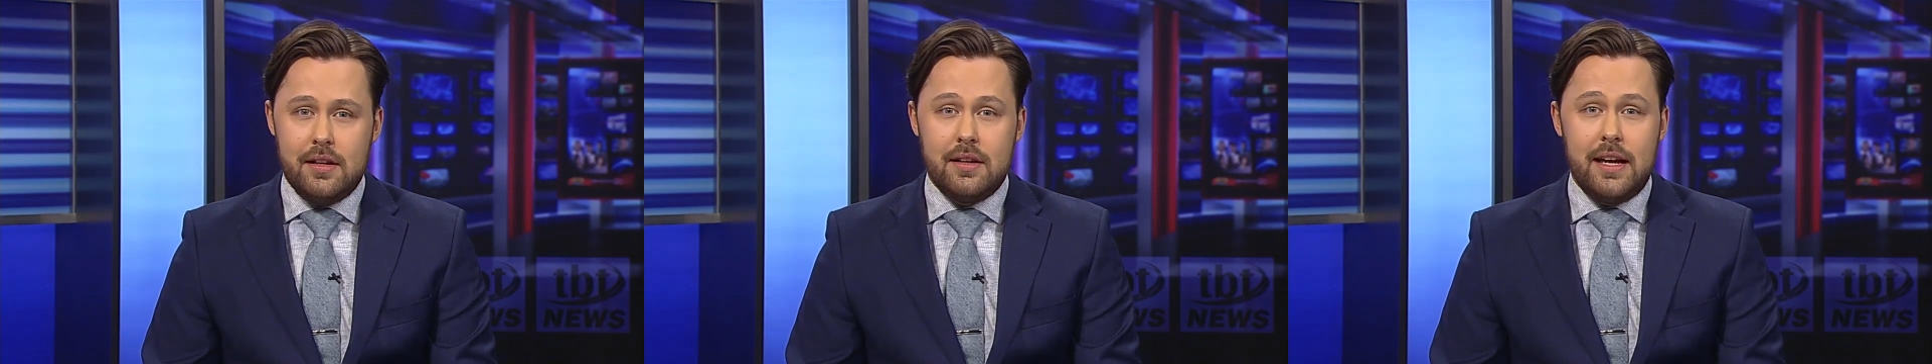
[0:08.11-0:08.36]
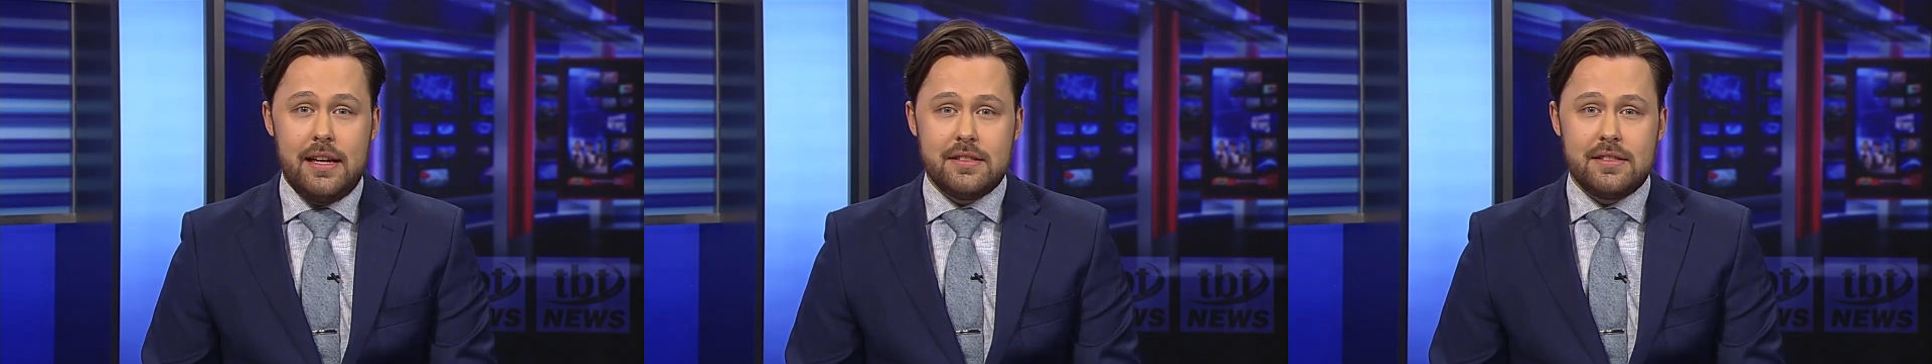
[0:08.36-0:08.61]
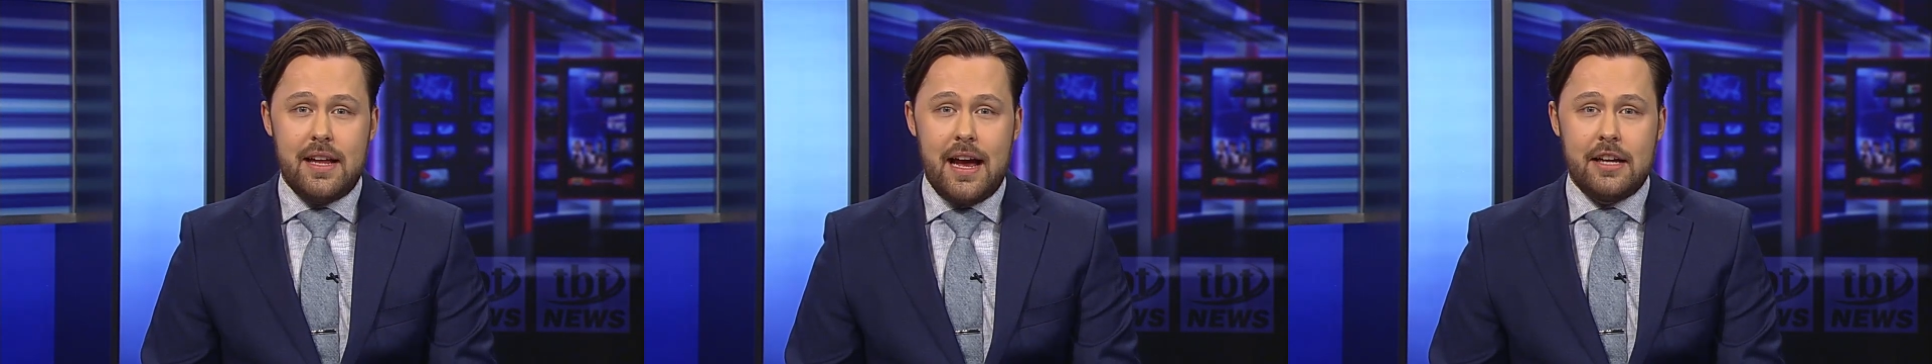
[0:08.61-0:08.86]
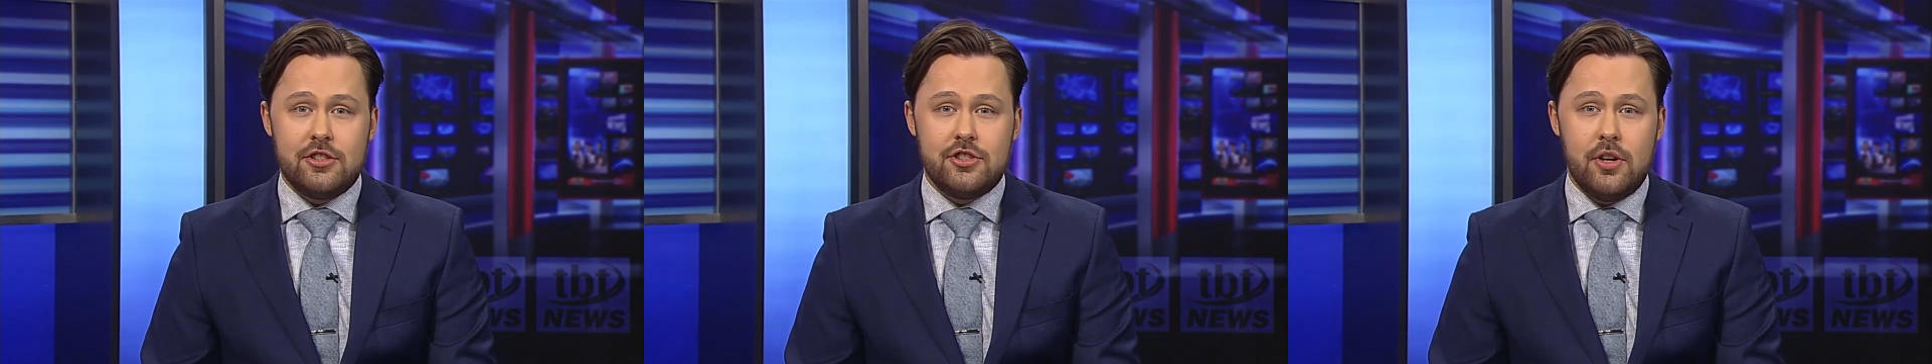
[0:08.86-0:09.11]
The latest
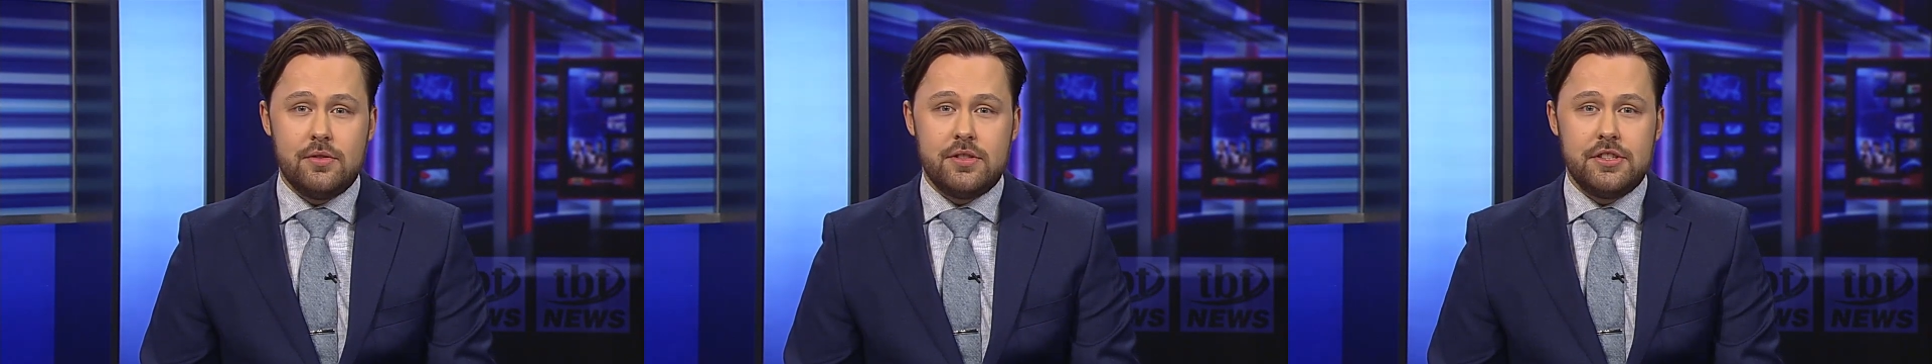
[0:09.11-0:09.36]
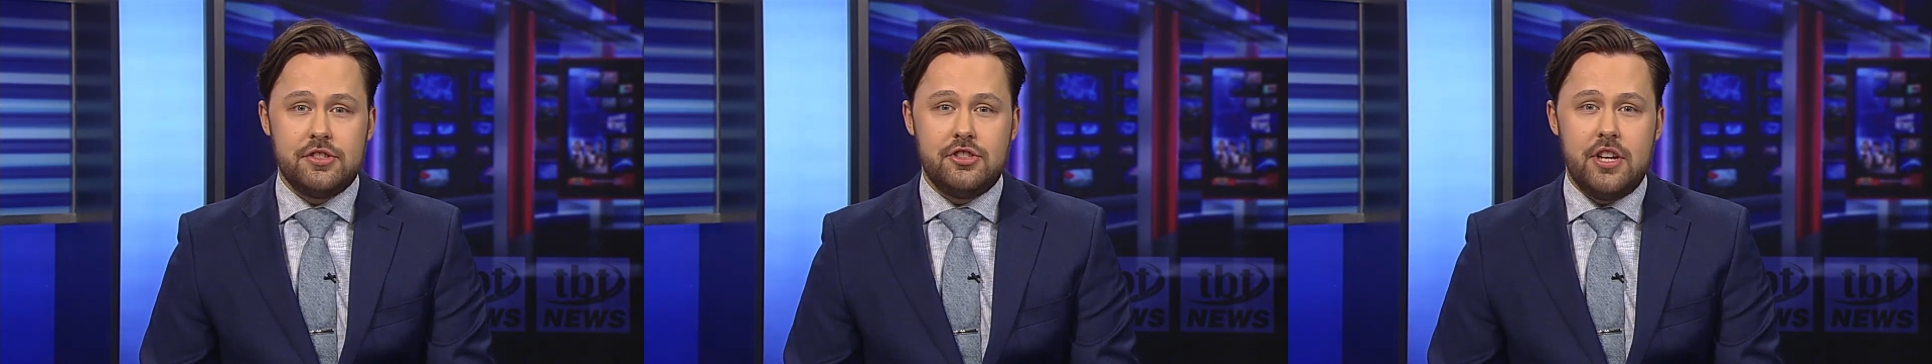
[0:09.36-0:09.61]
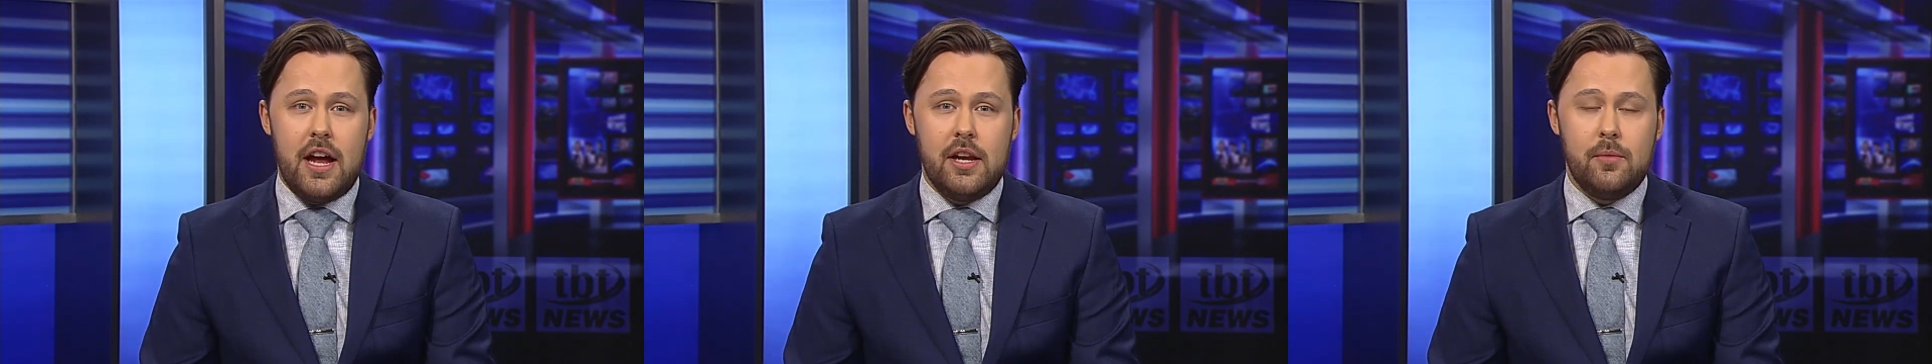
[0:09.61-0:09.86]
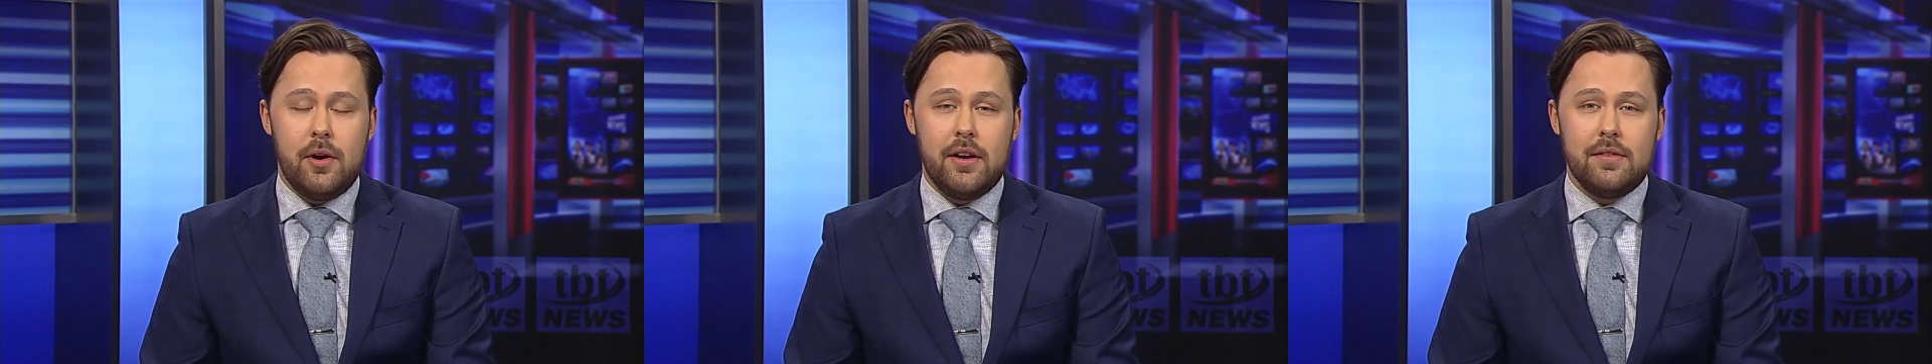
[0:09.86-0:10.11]
stats show since
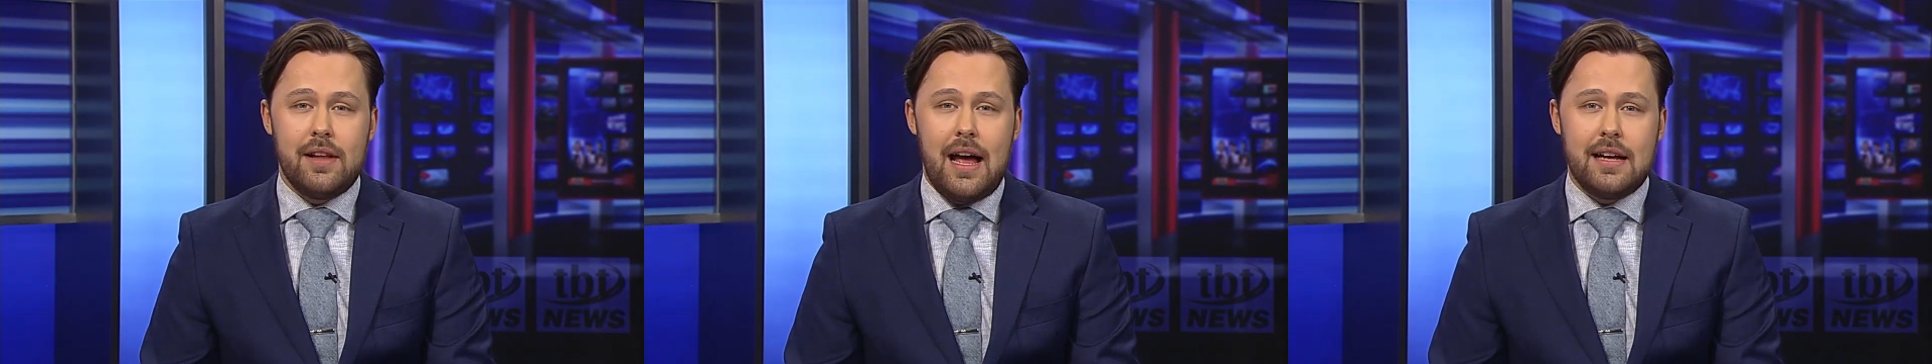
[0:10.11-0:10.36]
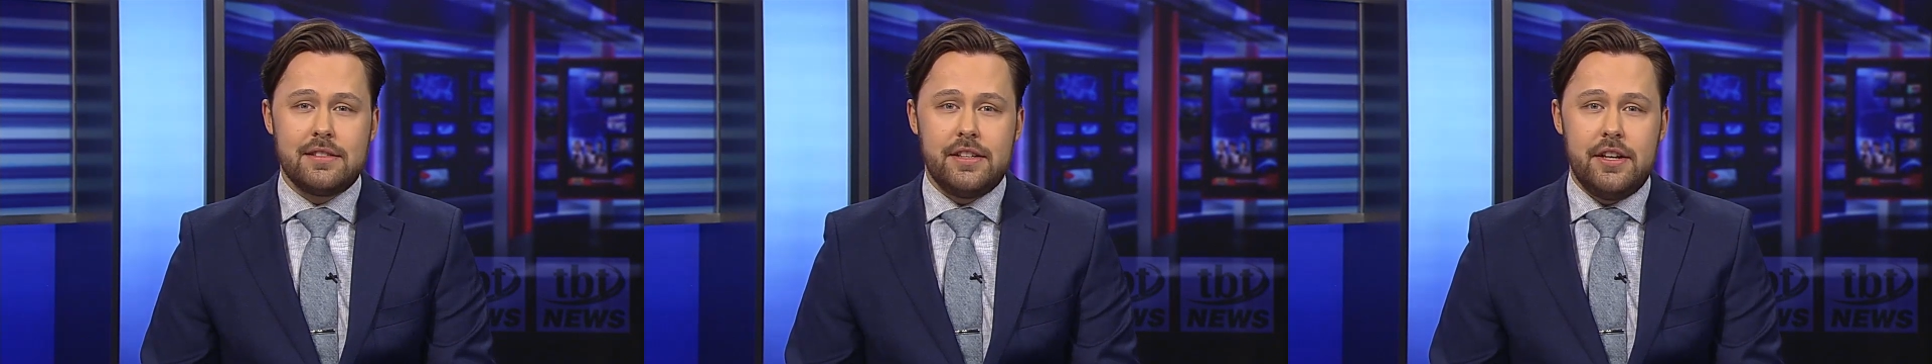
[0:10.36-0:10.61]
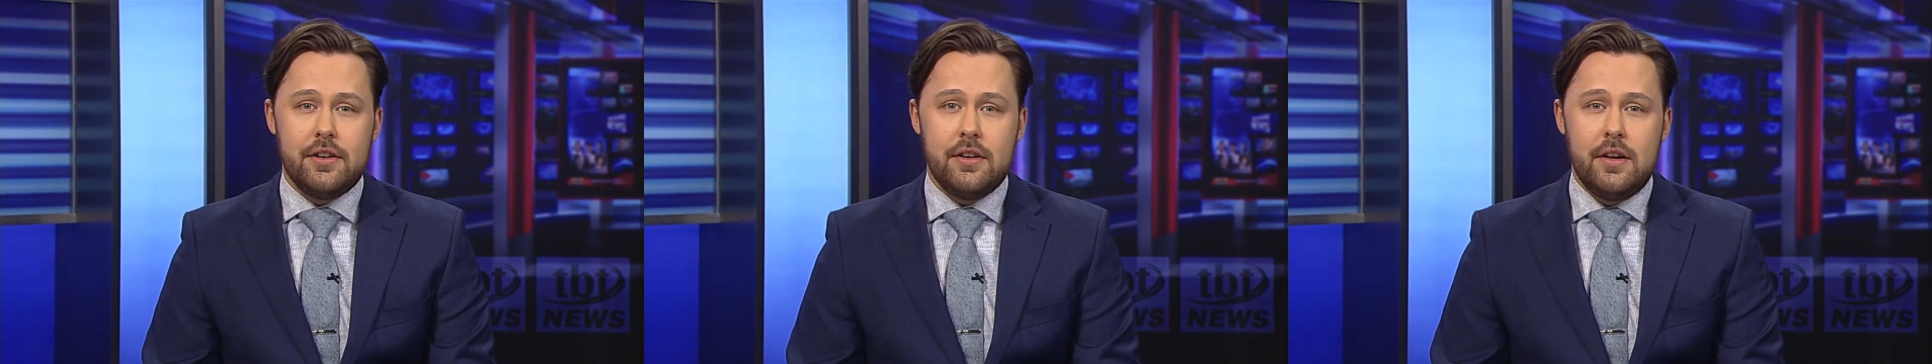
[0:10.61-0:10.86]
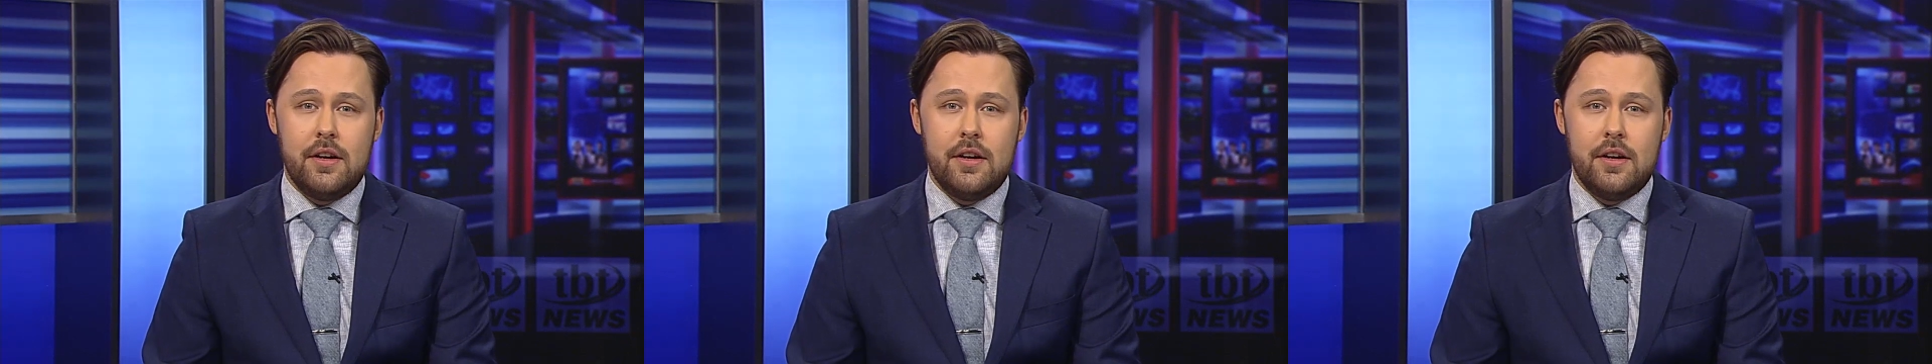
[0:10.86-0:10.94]
January of last year,